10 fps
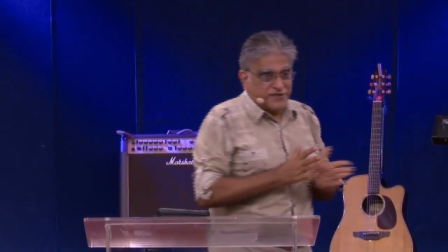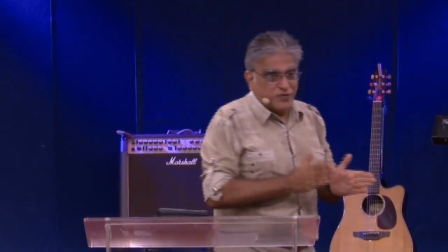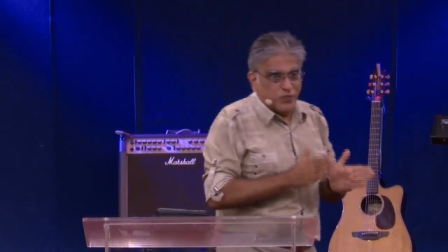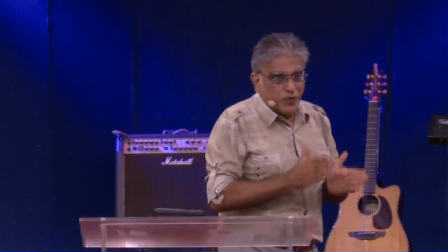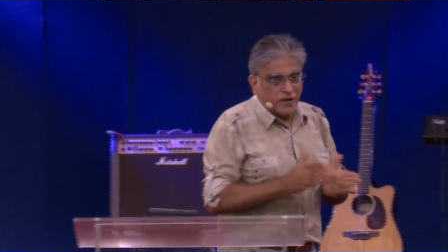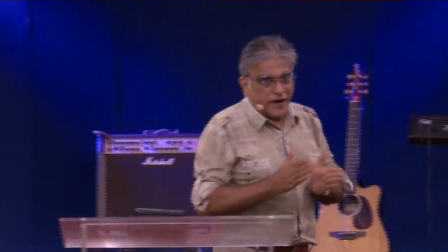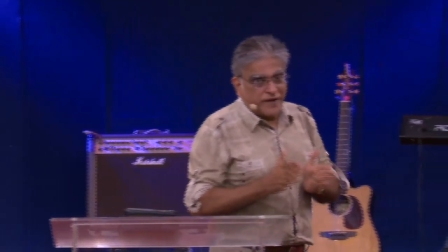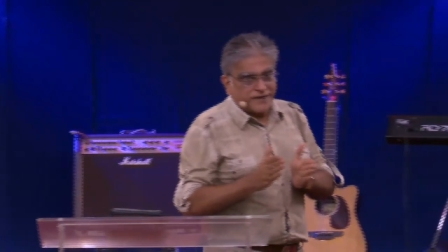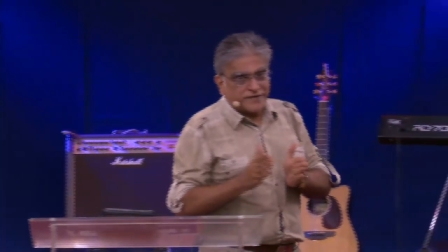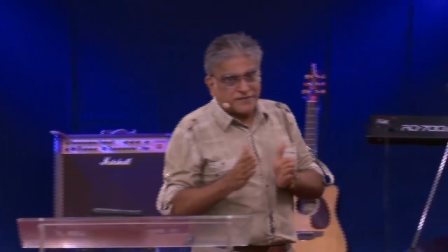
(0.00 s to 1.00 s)
going to work at
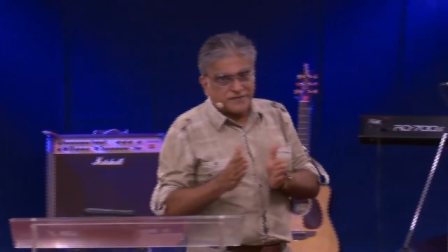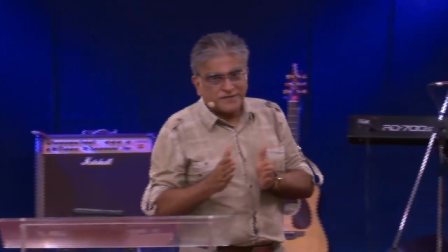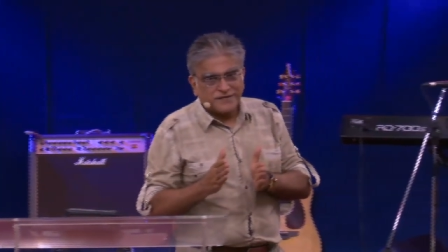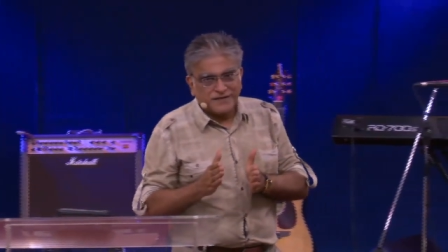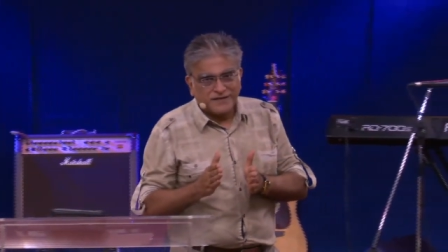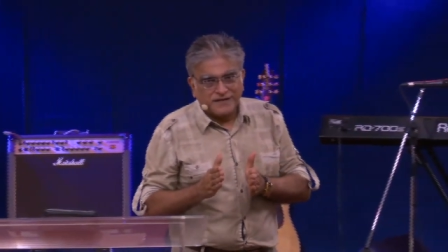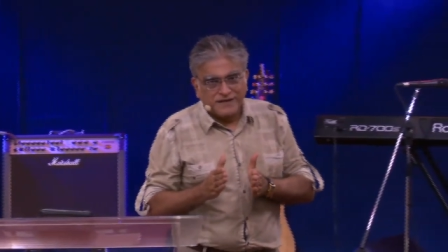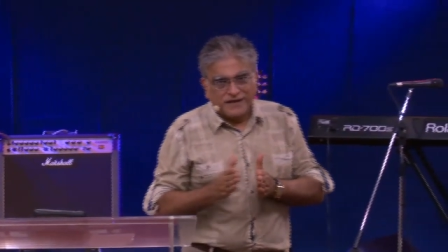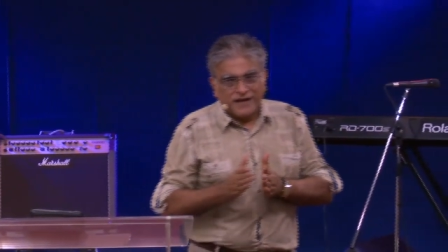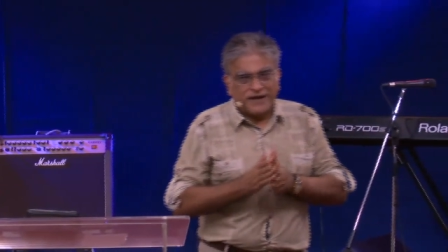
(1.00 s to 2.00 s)
it.
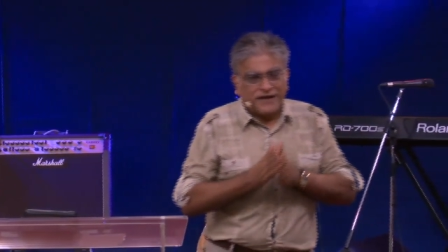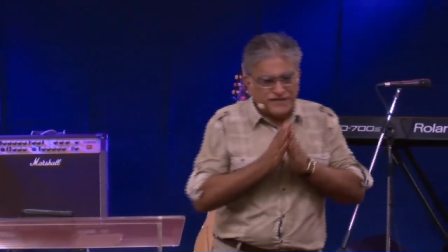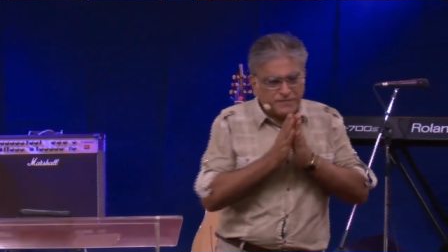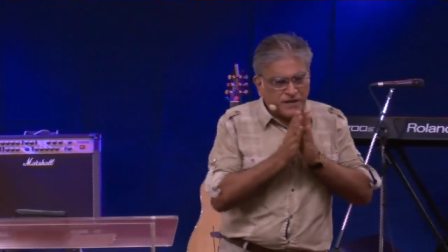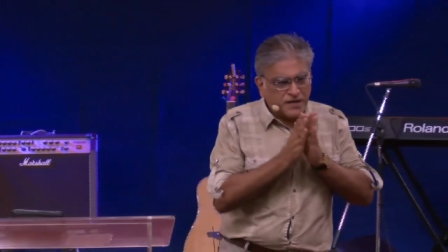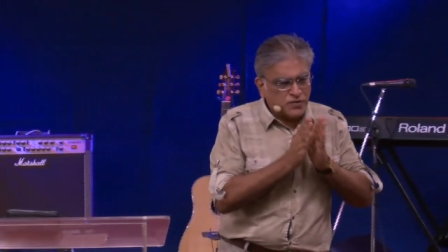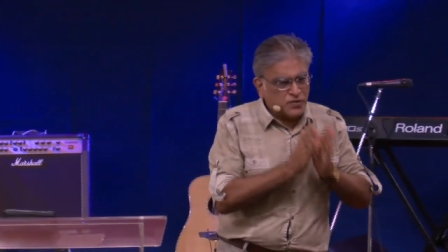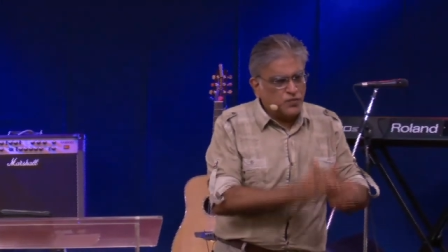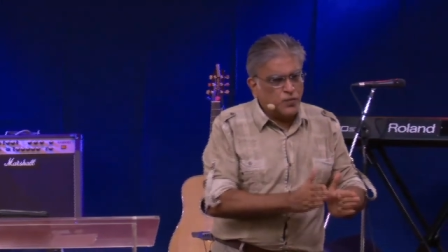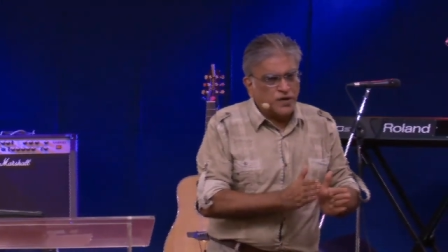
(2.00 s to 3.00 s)
And He has begun a
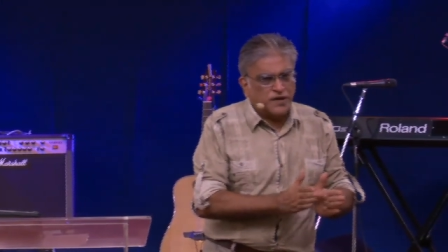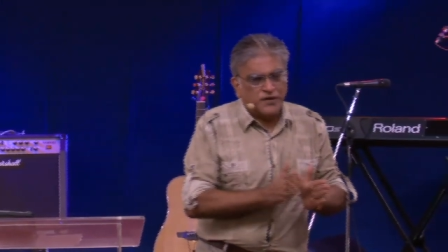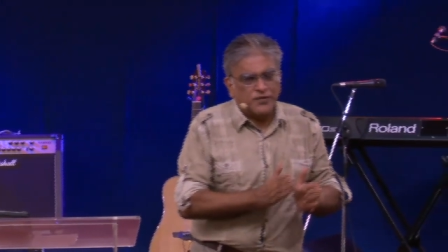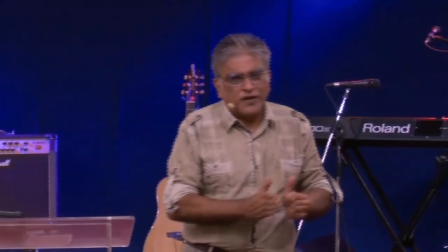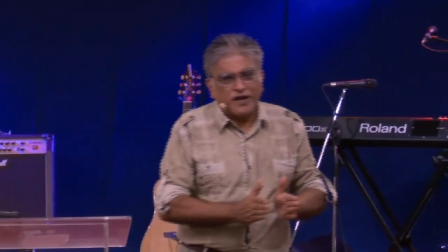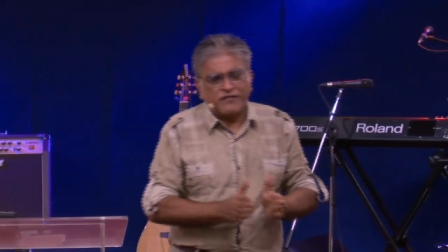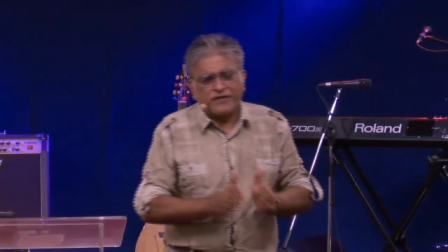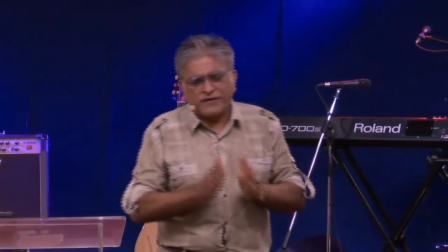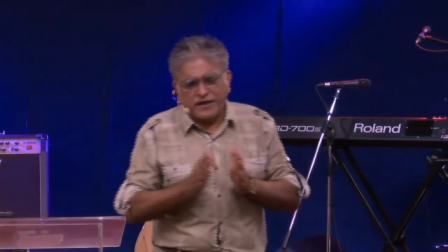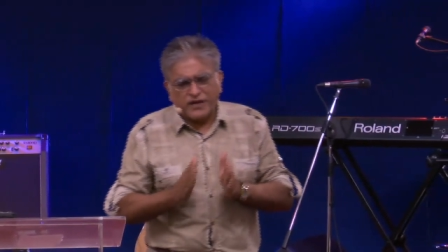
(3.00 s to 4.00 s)
good work in your life,
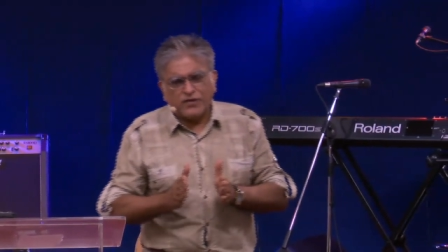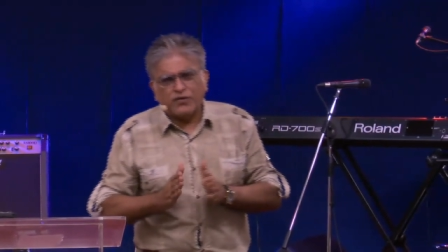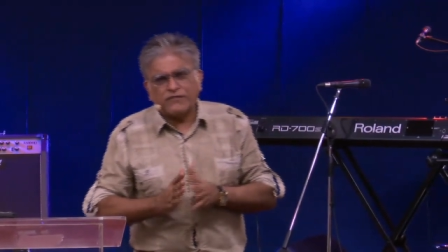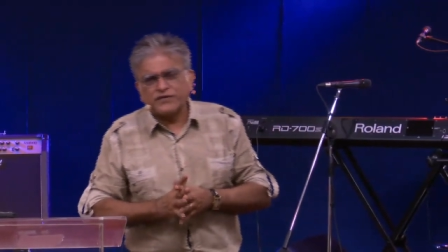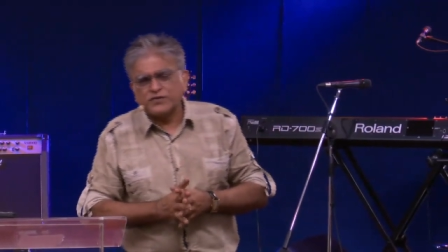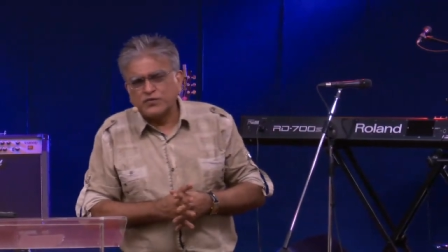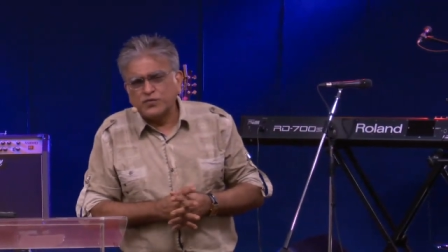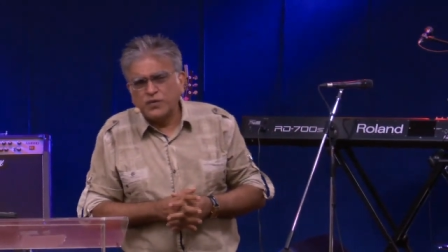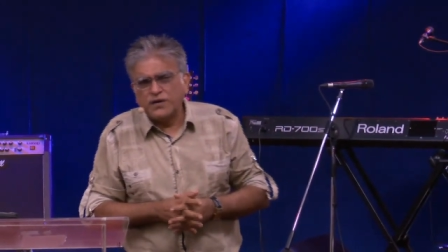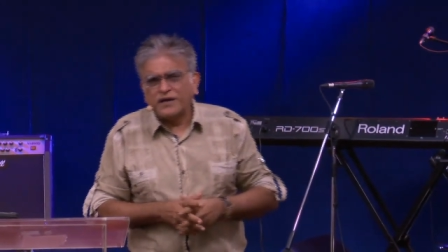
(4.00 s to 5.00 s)
and thank God for the
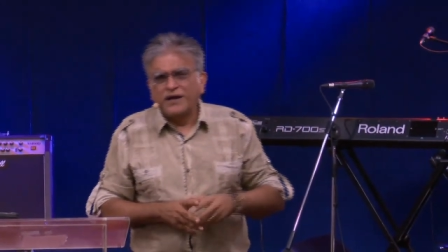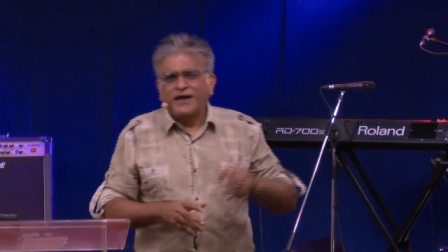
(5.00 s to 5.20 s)
good work,